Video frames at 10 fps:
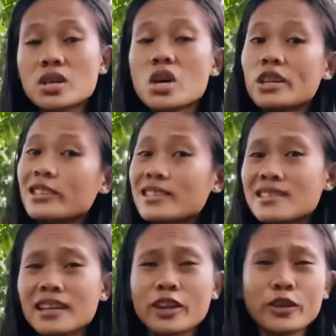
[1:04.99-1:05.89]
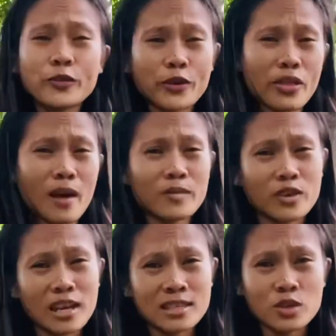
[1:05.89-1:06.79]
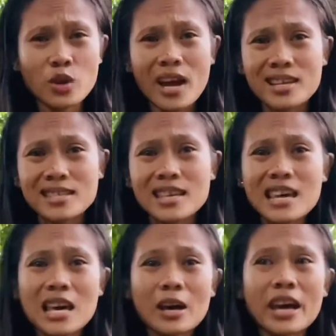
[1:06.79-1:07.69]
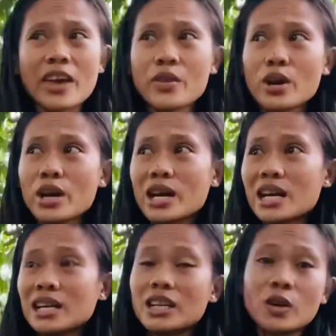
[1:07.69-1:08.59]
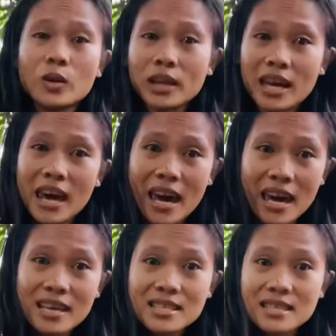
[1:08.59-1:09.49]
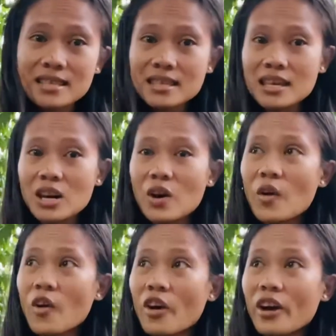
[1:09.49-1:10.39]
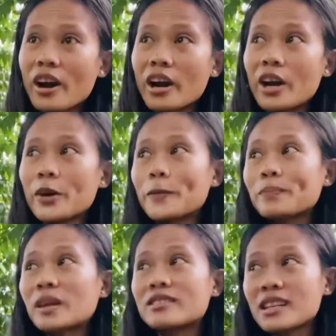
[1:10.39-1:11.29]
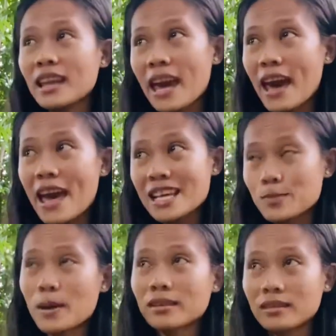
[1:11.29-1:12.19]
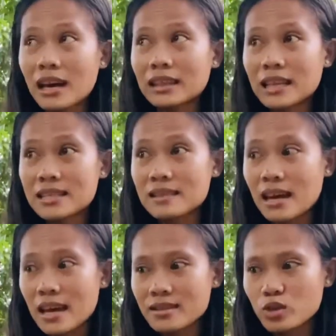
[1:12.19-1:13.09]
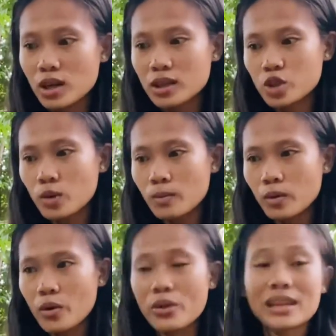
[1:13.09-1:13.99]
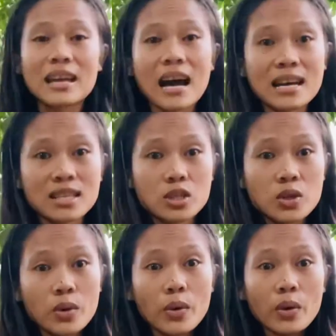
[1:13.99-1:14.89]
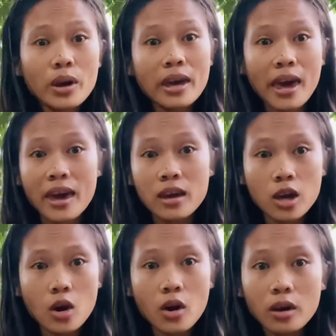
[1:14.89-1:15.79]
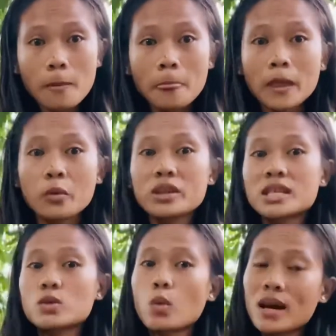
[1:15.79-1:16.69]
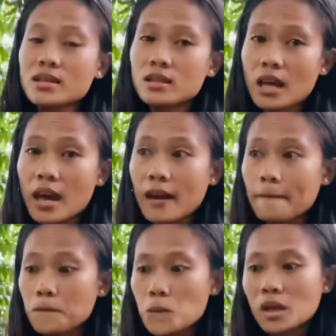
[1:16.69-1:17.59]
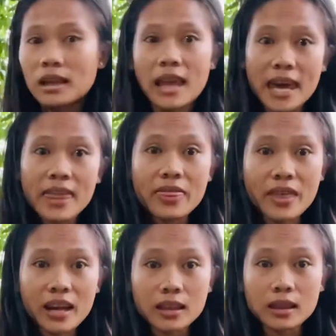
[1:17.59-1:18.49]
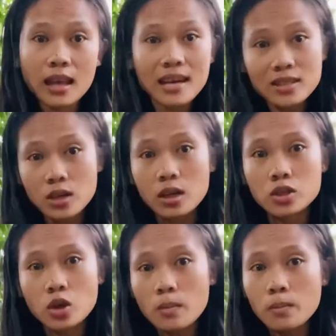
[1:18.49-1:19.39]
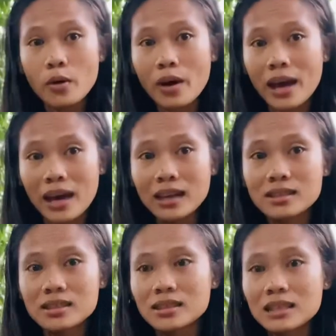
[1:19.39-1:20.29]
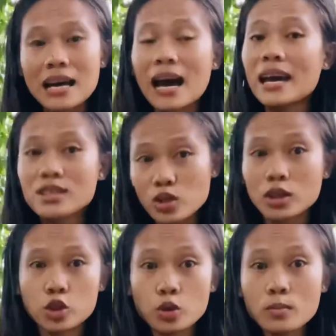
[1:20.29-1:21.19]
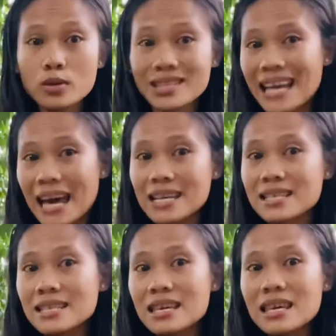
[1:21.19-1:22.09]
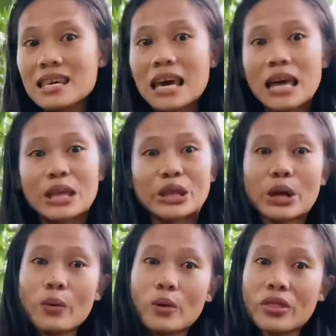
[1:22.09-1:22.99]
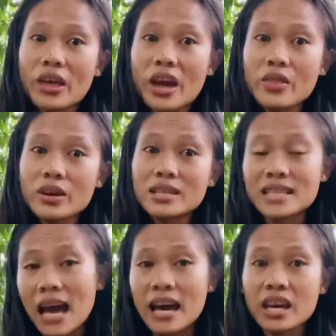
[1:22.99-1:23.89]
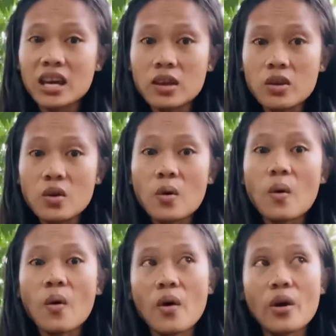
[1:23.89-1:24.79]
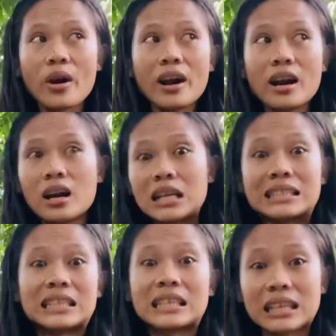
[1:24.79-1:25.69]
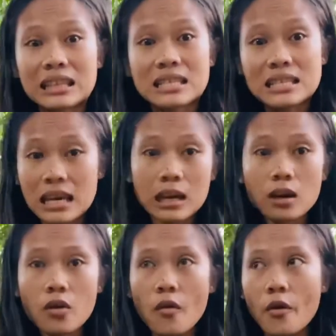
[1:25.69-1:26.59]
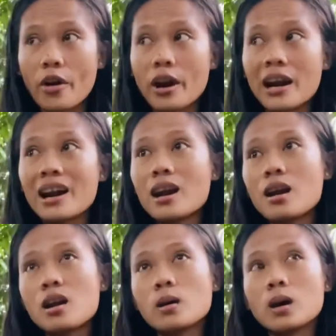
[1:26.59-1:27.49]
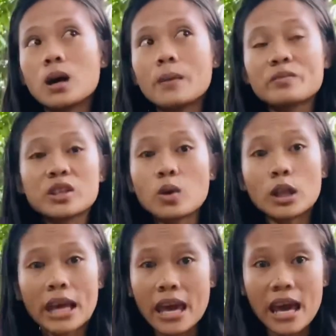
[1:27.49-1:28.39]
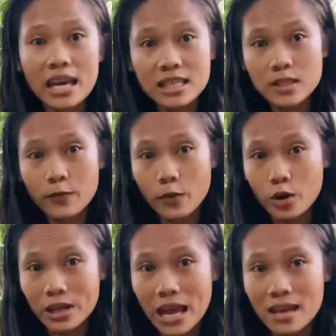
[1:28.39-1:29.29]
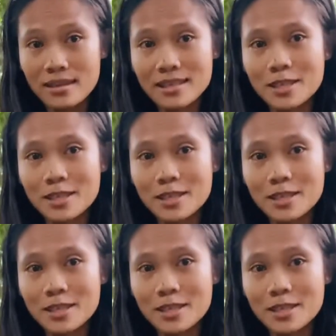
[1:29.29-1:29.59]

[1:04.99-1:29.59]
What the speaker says: So it's not good for them to get stressed. Either they don't lay eggs or they lay eggs, but that is the extra jumbo that it has 2 egg yolk, which is once they lay that extra jumbo eggs, extra jumbo size, they either die or they get sick or they don't lay eggs for days.